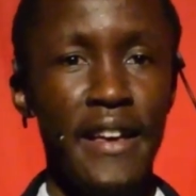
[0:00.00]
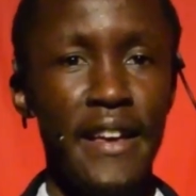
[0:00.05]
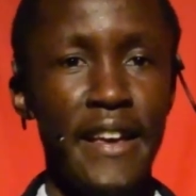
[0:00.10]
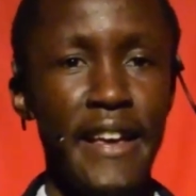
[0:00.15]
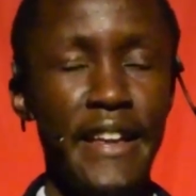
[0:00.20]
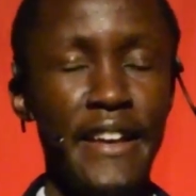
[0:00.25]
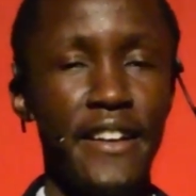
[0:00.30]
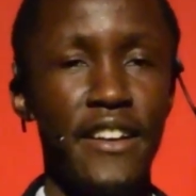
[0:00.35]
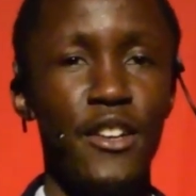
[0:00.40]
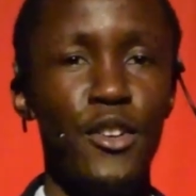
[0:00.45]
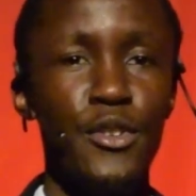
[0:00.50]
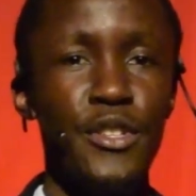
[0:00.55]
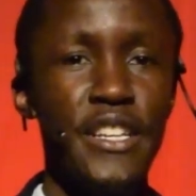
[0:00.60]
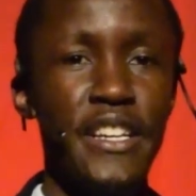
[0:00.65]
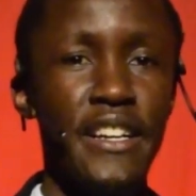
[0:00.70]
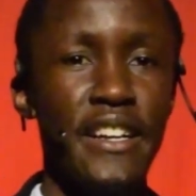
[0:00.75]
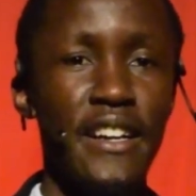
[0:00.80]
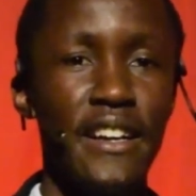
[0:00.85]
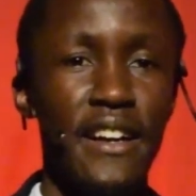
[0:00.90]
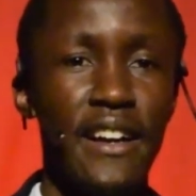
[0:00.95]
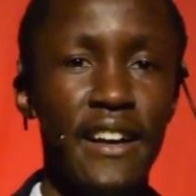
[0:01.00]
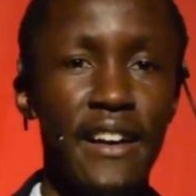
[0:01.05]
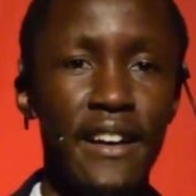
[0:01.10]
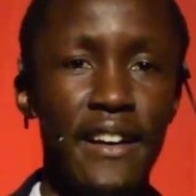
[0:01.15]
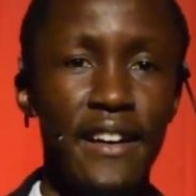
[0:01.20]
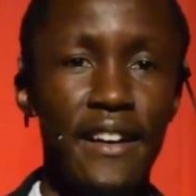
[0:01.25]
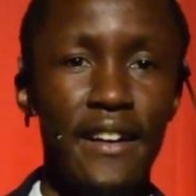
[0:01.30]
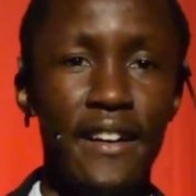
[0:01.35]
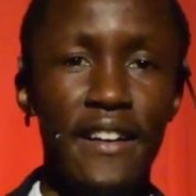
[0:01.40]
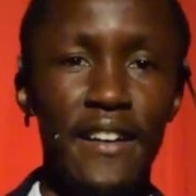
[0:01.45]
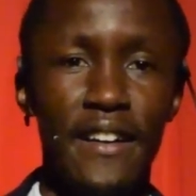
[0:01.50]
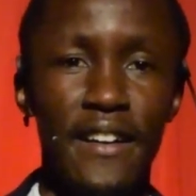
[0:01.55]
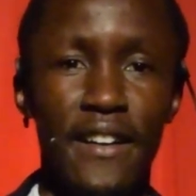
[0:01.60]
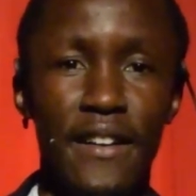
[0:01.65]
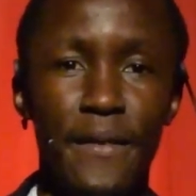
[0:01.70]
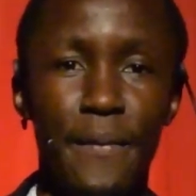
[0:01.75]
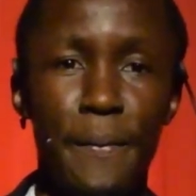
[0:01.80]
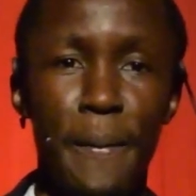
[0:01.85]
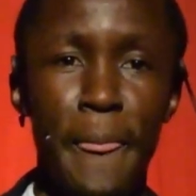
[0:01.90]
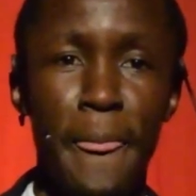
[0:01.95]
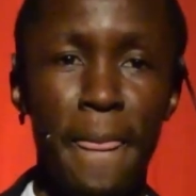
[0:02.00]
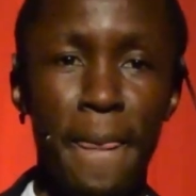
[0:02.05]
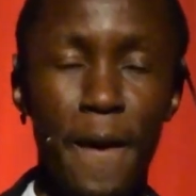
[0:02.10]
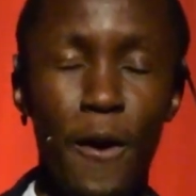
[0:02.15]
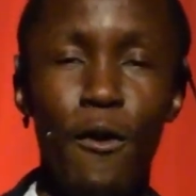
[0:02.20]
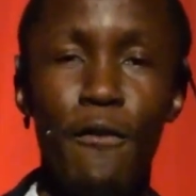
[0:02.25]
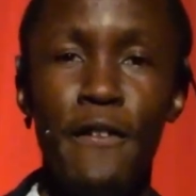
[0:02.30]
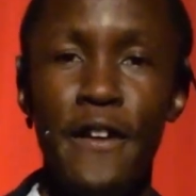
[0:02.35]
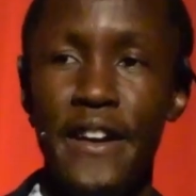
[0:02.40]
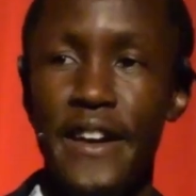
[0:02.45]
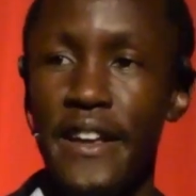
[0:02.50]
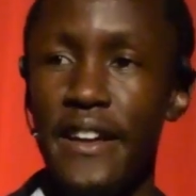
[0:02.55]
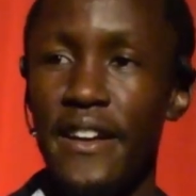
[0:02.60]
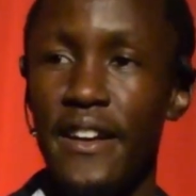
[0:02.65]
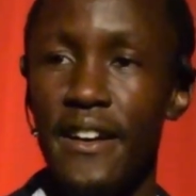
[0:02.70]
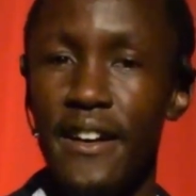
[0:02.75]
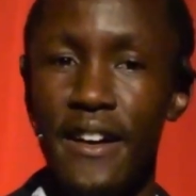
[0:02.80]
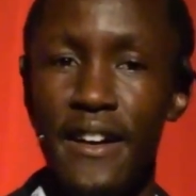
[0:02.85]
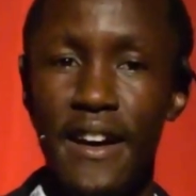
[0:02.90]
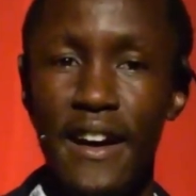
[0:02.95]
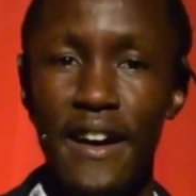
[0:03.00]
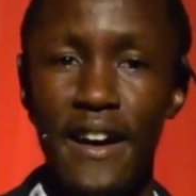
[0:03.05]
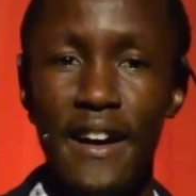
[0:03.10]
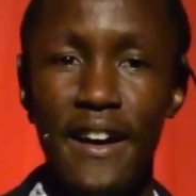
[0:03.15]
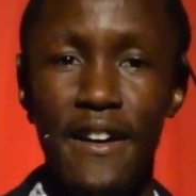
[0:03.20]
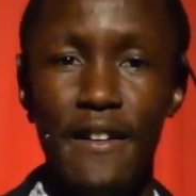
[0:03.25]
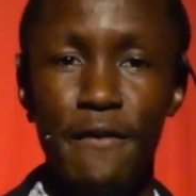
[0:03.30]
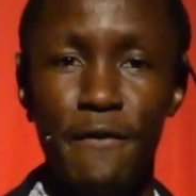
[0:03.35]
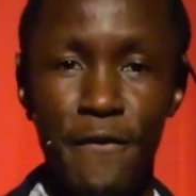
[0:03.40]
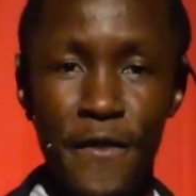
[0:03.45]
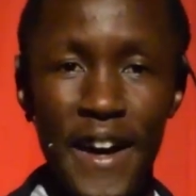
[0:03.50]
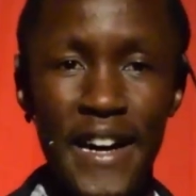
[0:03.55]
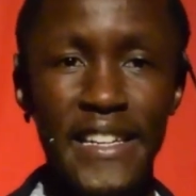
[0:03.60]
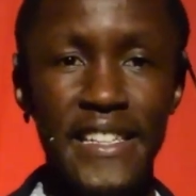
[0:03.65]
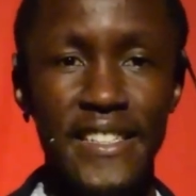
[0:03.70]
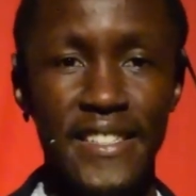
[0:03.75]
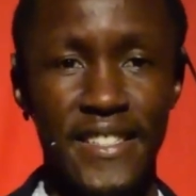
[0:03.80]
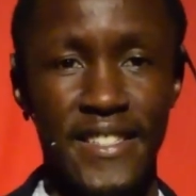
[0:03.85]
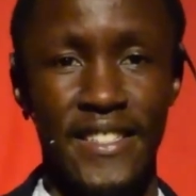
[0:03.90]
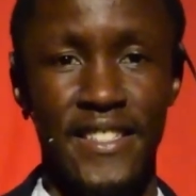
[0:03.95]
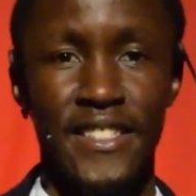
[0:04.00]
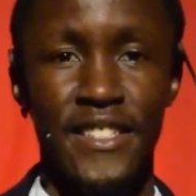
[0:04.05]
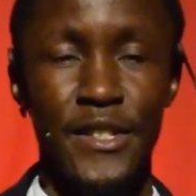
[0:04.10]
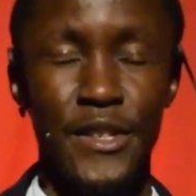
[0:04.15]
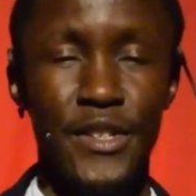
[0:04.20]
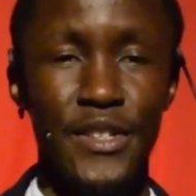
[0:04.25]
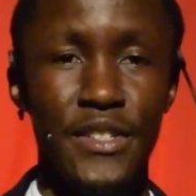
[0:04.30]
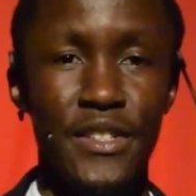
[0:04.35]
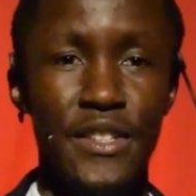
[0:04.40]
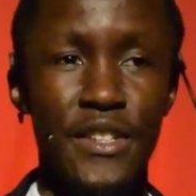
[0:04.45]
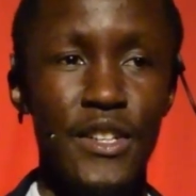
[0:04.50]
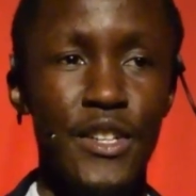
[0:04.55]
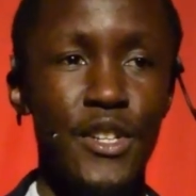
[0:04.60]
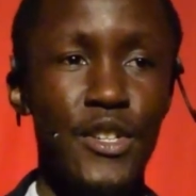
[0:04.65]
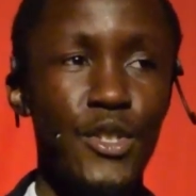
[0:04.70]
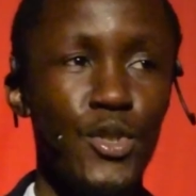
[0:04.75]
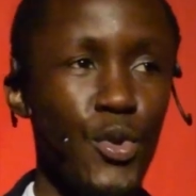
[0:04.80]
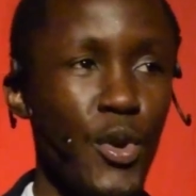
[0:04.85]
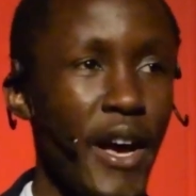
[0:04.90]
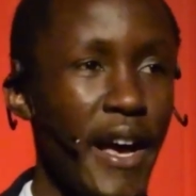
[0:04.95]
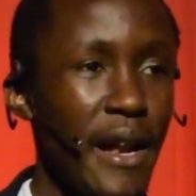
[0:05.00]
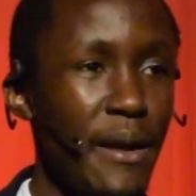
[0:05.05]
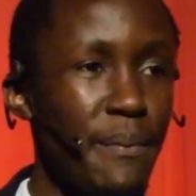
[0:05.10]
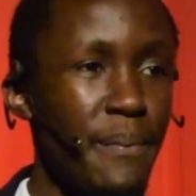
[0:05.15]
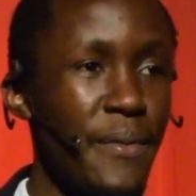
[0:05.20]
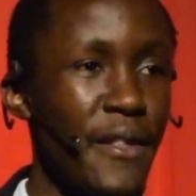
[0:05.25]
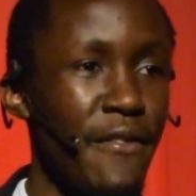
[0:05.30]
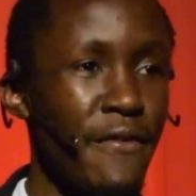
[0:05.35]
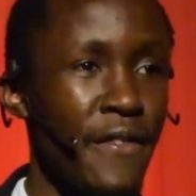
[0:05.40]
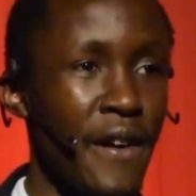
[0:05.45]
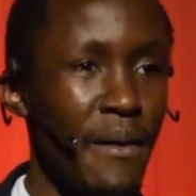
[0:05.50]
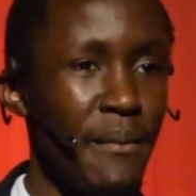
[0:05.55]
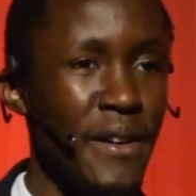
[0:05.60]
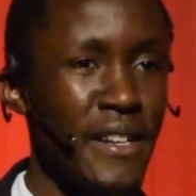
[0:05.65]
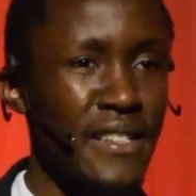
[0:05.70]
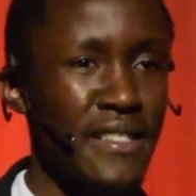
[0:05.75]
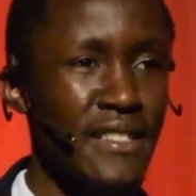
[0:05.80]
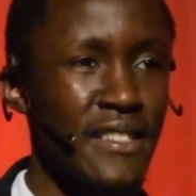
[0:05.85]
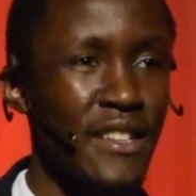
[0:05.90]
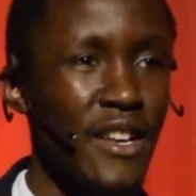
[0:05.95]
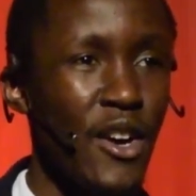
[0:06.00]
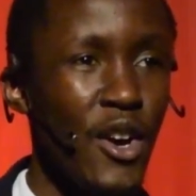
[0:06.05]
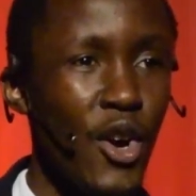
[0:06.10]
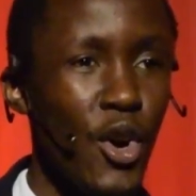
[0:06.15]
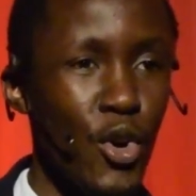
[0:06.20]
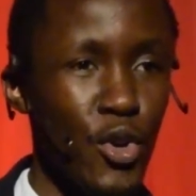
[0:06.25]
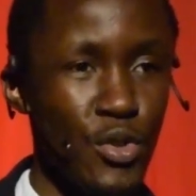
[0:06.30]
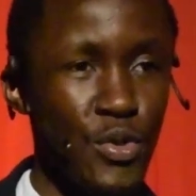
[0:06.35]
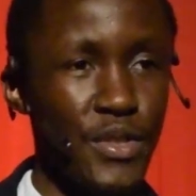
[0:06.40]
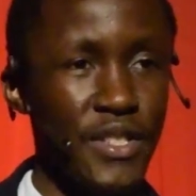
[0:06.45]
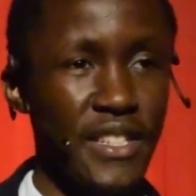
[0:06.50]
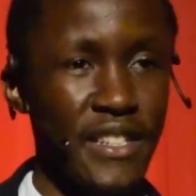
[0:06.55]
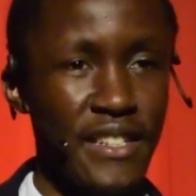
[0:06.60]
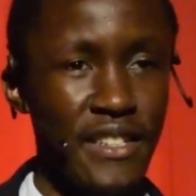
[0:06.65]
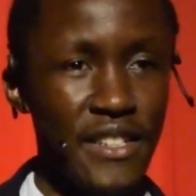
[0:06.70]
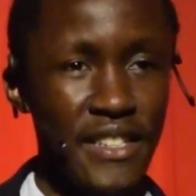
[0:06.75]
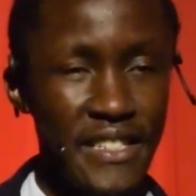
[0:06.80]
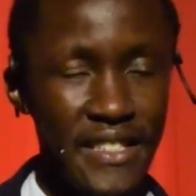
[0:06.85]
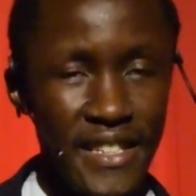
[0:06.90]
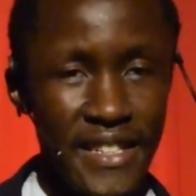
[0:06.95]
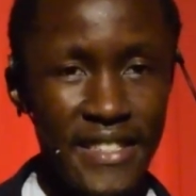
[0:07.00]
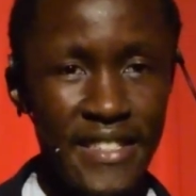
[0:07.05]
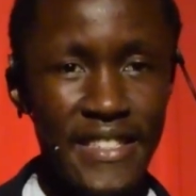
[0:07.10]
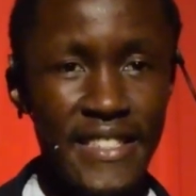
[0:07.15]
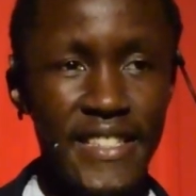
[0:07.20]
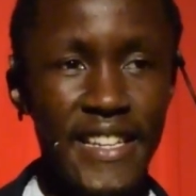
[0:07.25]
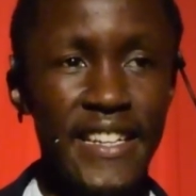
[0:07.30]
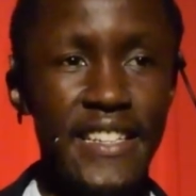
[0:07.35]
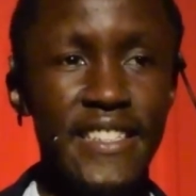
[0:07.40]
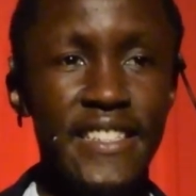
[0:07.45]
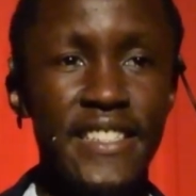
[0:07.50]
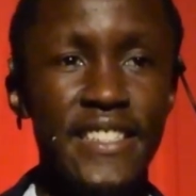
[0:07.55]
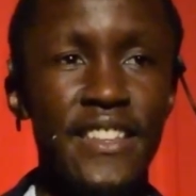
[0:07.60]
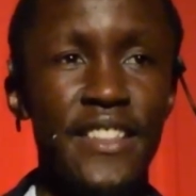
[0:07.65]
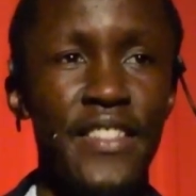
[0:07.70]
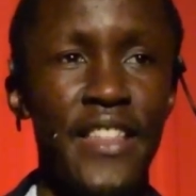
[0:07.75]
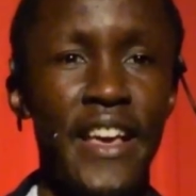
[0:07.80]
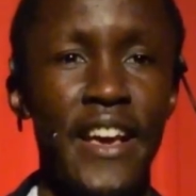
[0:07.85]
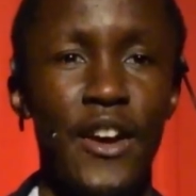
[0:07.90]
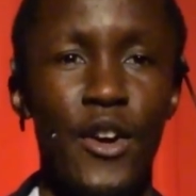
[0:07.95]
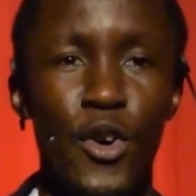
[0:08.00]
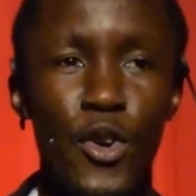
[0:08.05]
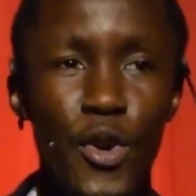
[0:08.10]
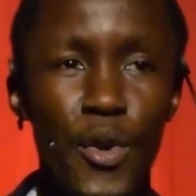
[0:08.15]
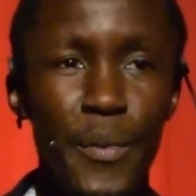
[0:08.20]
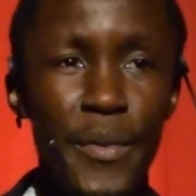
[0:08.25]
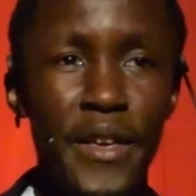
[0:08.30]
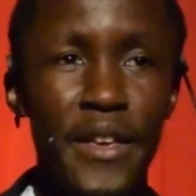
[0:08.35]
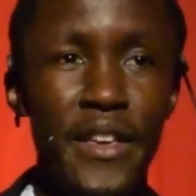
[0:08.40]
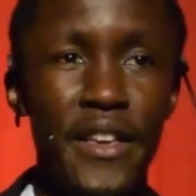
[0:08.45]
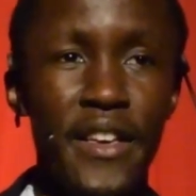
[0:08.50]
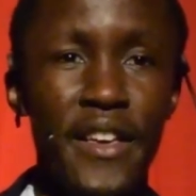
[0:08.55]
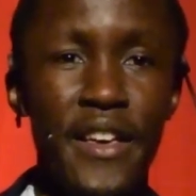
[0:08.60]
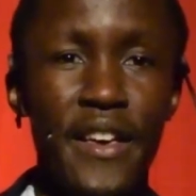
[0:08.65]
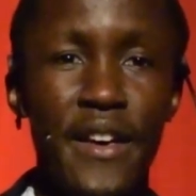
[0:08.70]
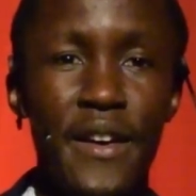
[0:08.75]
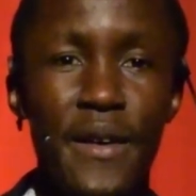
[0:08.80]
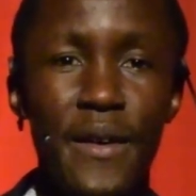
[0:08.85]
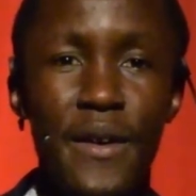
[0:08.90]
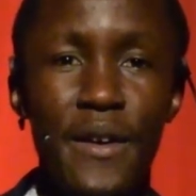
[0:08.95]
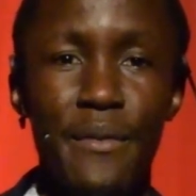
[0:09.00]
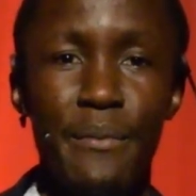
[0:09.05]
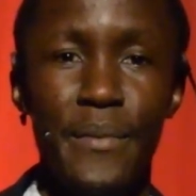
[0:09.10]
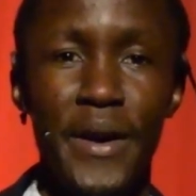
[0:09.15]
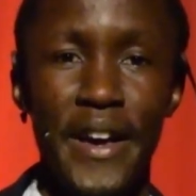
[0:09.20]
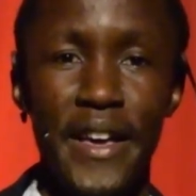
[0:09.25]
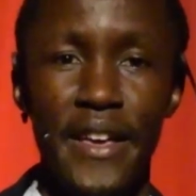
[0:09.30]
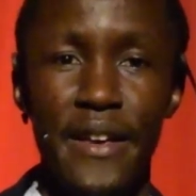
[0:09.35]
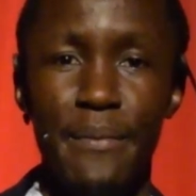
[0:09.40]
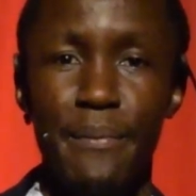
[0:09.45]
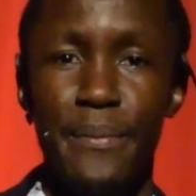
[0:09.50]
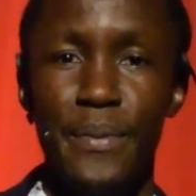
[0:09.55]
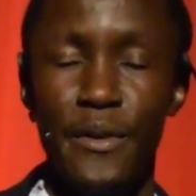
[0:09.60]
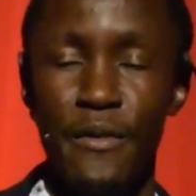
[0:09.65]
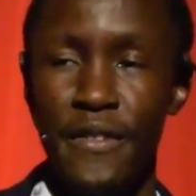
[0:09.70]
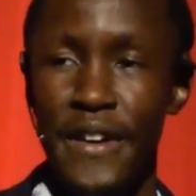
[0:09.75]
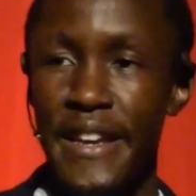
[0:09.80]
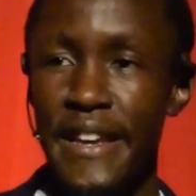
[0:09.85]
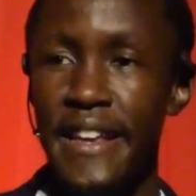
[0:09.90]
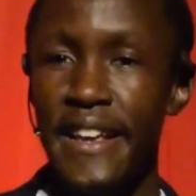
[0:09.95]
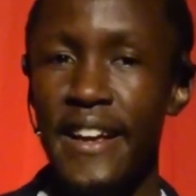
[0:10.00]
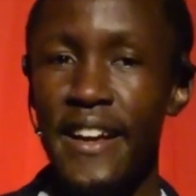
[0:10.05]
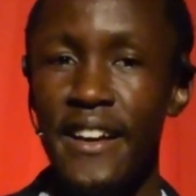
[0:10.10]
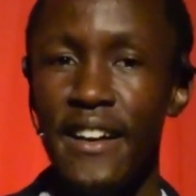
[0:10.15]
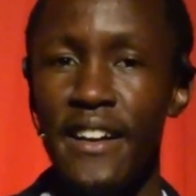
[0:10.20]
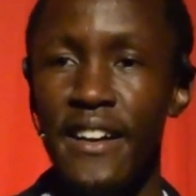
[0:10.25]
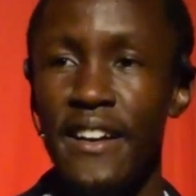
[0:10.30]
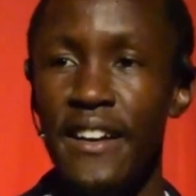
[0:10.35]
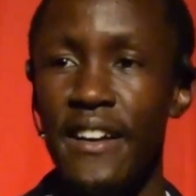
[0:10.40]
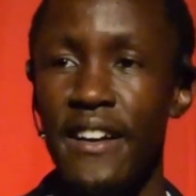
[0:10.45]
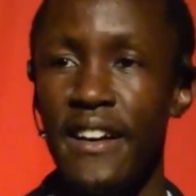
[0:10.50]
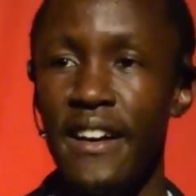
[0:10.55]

including offering funds to help the farmers or to resuscitate the economy by providing